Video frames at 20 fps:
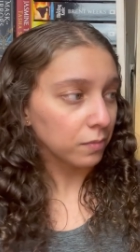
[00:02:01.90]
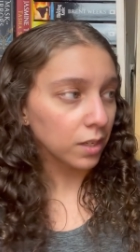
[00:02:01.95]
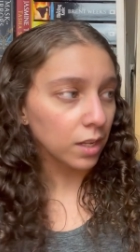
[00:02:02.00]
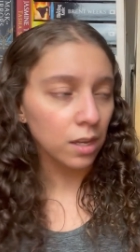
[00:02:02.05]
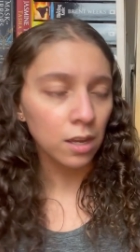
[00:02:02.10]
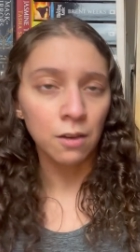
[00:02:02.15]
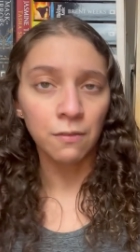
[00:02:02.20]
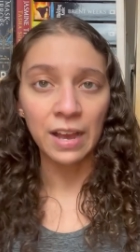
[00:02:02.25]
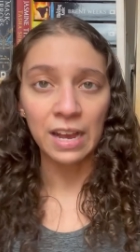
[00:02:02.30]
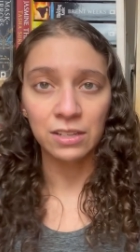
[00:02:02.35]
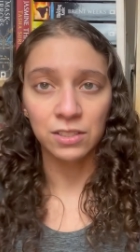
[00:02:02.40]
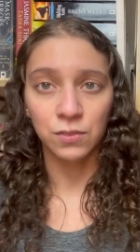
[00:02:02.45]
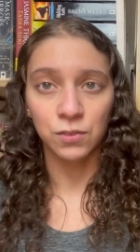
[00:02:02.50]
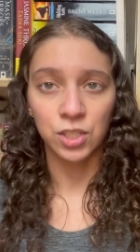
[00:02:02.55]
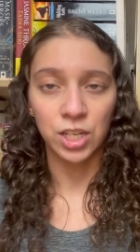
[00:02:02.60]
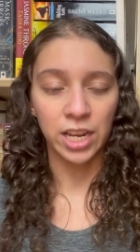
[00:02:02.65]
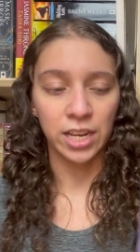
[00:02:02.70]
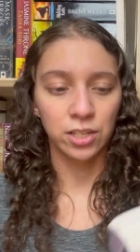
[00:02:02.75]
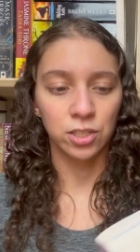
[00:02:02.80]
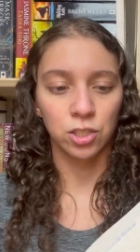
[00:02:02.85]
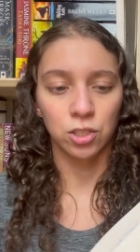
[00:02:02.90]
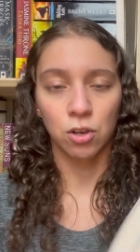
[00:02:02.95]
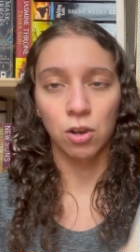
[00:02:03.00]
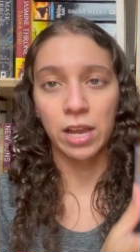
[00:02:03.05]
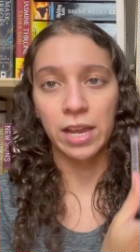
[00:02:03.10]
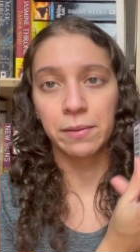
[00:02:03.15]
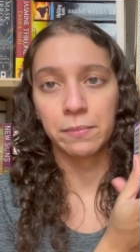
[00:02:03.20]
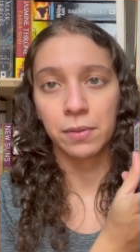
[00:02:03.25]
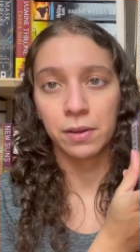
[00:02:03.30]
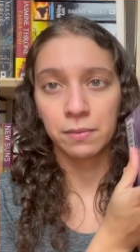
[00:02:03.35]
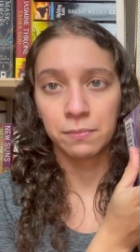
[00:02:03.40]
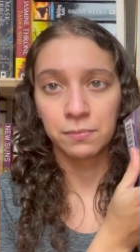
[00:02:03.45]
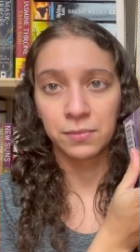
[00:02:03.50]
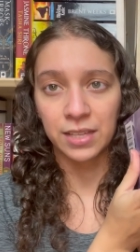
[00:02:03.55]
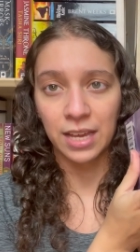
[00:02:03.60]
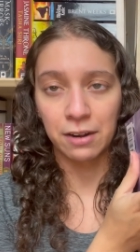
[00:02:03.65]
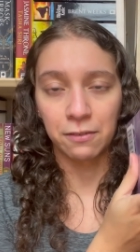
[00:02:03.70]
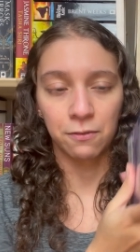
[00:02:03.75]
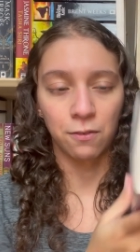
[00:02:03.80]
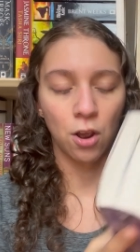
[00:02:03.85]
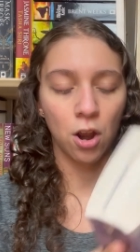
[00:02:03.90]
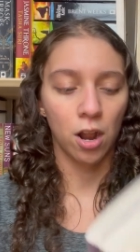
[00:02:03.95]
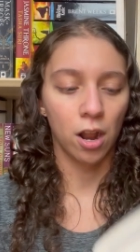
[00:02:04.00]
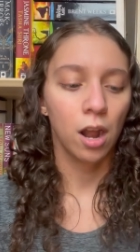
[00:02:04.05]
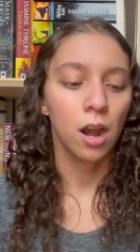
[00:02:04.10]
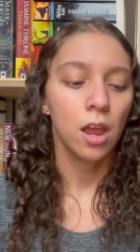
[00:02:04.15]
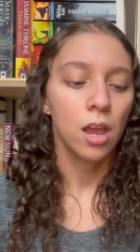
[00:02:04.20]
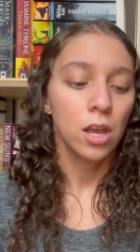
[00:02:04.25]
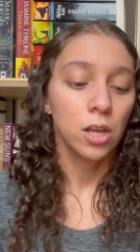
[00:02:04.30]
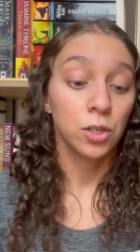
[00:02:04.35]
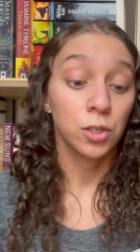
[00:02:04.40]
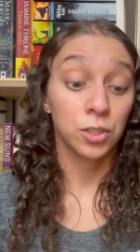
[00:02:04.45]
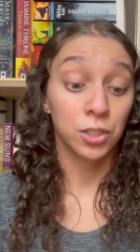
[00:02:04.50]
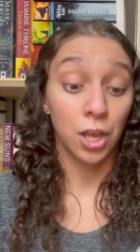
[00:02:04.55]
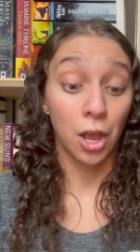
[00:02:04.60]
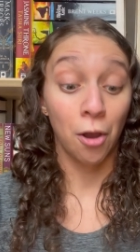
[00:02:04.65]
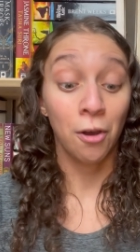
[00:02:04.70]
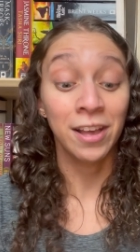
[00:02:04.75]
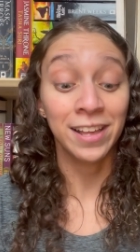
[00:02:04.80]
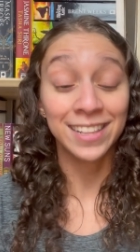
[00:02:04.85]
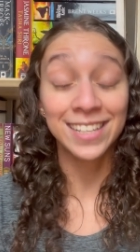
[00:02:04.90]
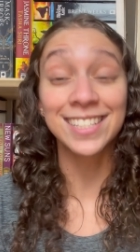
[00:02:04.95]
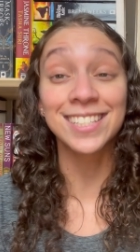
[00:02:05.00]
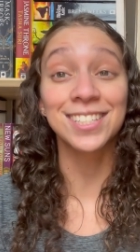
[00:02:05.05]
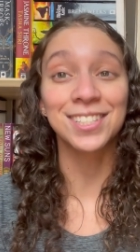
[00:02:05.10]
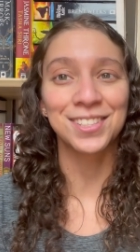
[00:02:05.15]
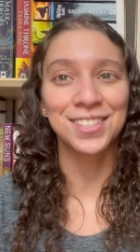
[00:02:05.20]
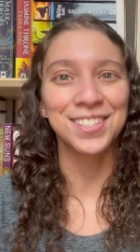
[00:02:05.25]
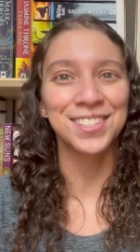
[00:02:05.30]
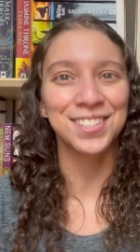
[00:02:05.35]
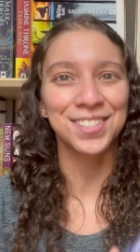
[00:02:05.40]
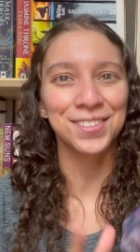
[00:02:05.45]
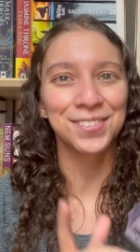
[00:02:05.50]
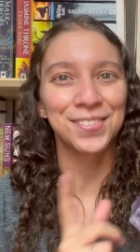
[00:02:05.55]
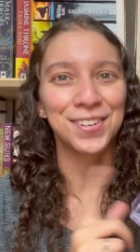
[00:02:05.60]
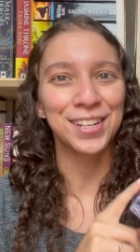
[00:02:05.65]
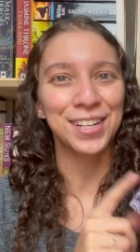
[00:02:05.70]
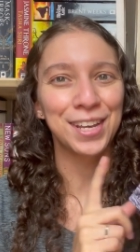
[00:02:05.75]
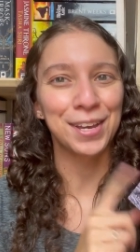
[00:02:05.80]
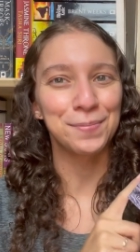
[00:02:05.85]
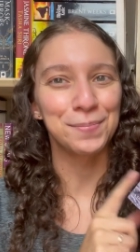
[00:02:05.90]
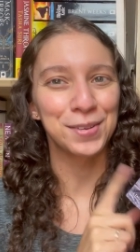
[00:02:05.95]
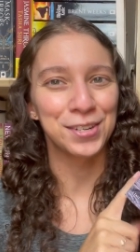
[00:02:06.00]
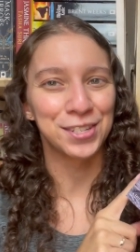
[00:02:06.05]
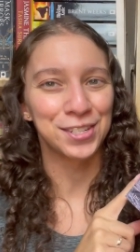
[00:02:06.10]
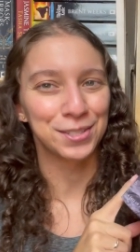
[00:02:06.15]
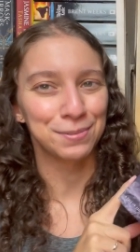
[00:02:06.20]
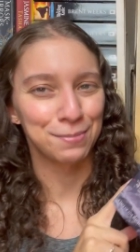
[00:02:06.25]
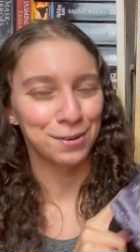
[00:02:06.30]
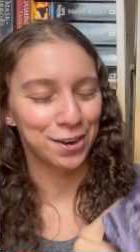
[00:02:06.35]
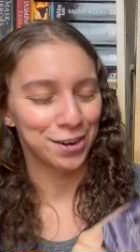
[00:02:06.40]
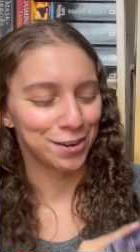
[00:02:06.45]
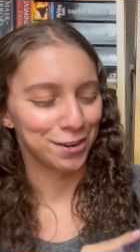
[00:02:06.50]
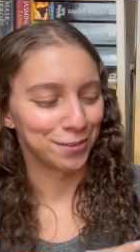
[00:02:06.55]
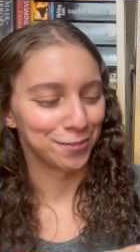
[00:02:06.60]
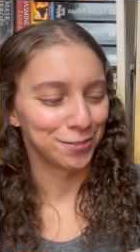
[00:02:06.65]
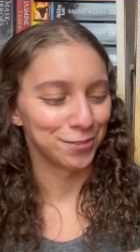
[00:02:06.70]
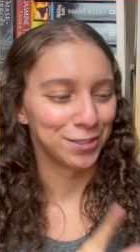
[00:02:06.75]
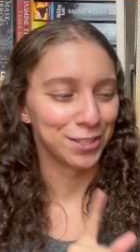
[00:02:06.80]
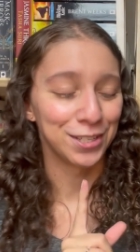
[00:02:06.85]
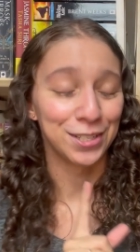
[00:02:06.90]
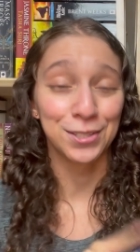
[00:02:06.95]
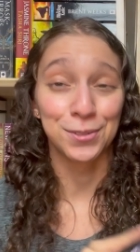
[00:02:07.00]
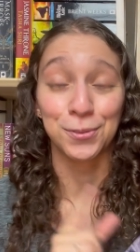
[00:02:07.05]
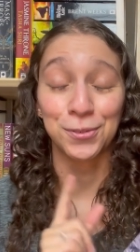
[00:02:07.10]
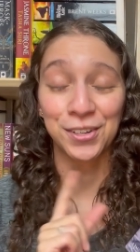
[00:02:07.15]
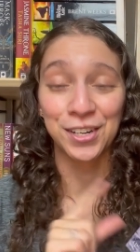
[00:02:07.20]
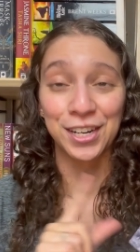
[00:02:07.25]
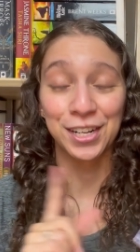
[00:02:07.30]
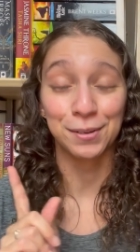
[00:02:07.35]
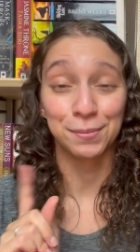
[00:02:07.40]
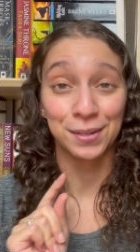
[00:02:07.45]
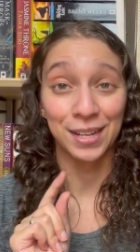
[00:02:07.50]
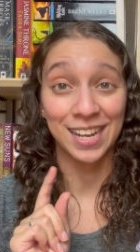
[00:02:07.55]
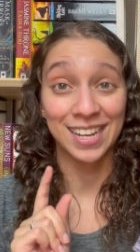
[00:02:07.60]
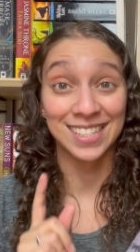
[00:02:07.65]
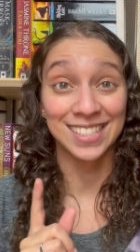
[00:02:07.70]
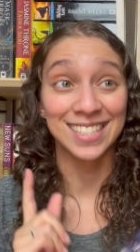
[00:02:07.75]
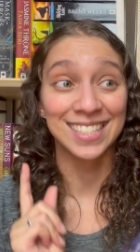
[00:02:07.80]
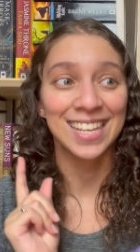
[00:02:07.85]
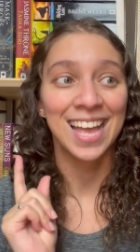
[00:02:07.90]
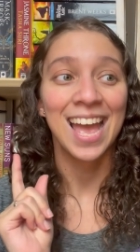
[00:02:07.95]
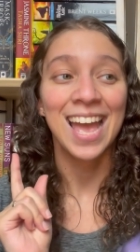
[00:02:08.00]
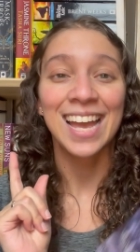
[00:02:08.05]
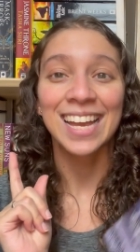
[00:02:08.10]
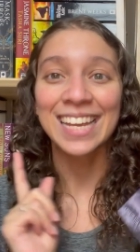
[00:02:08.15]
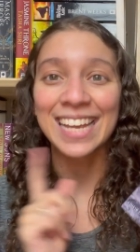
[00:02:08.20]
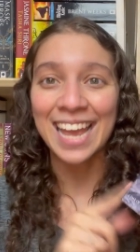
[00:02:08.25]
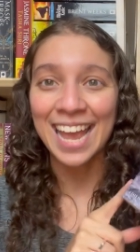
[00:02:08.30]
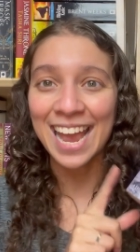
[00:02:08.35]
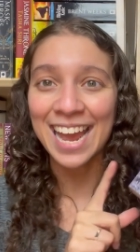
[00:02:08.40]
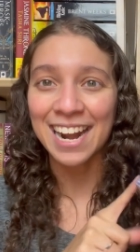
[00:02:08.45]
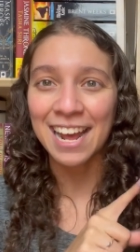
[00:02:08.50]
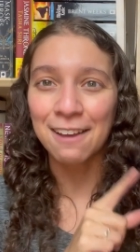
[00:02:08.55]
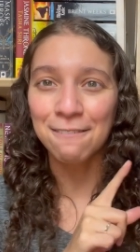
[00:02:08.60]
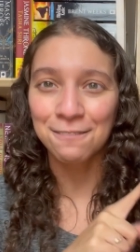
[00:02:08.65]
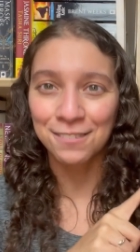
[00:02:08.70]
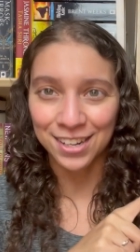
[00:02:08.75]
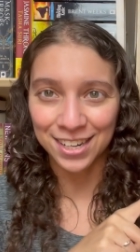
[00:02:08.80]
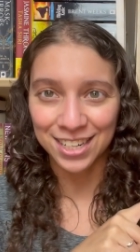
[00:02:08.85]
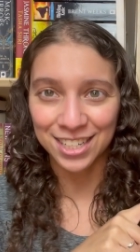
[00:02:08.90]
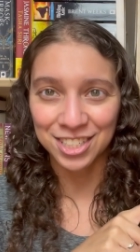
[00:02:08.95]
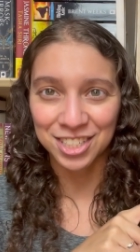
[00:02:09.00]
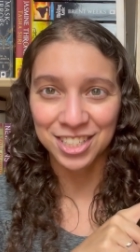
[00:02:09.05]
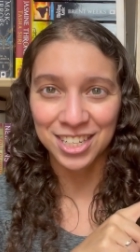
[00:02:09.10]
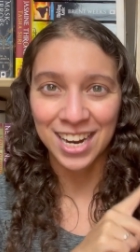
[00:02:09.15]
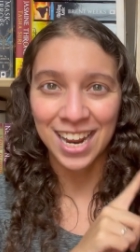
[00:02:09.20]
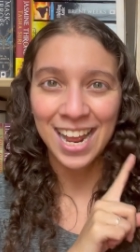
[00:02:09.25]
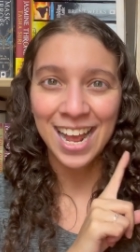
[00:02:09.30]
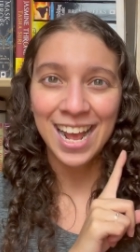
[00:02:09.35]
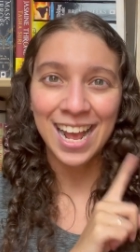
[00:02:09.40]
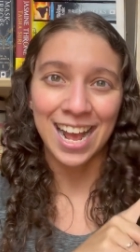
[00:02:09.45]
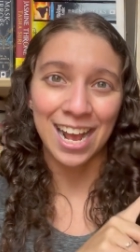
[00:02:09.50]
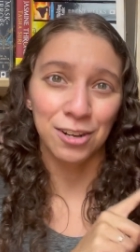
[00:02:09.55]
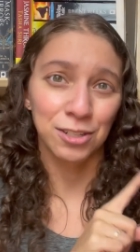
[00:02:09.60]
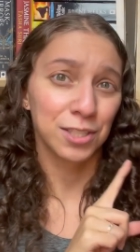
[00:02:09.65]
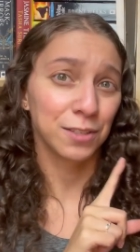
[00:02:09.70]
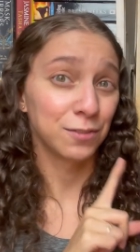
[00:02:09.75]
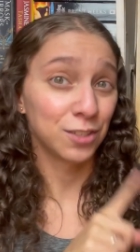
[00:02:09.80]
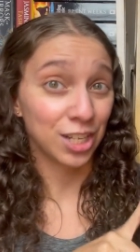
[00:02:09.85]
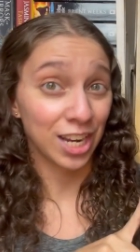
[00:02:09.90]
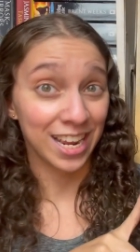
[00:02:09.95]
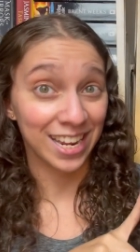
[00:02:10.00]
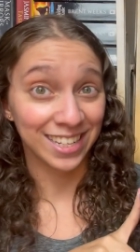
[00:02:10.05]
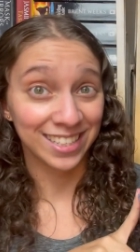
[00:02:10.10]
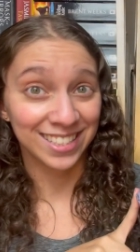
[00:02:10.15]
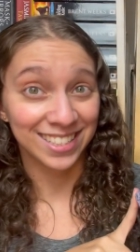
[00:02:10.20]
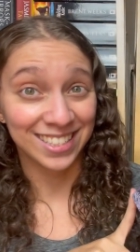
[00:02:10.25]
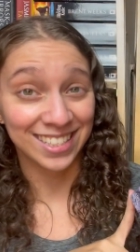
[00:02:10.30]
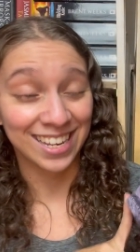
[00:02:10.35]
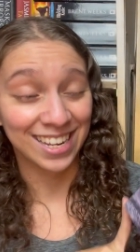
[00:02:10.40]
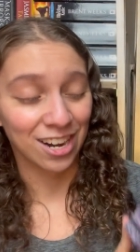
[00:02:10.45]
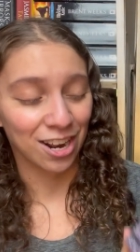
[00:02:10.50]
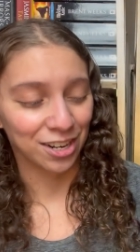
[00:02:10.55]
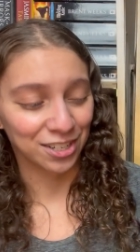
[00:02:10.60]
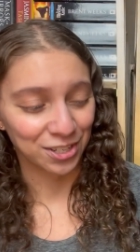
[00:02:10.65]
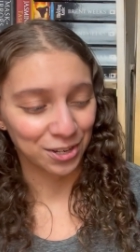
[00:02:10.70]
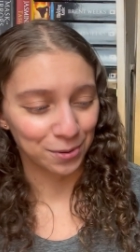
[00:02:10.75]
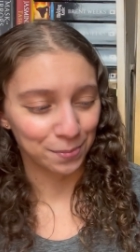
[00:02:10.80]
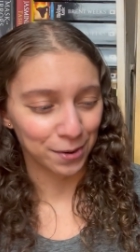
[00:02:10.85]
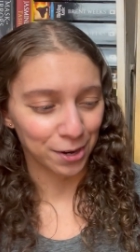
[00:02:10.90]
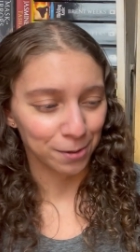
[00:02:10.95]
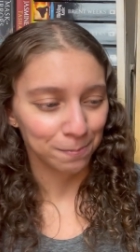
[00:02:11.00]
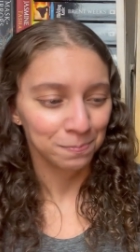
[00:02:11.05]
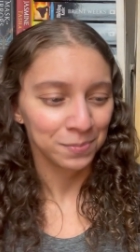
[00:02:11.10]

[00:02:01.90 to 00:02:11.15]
of House of Chains. So I am that far. So this is this is the really ambitious part of these reading plans is, can I finish House of Chains in October?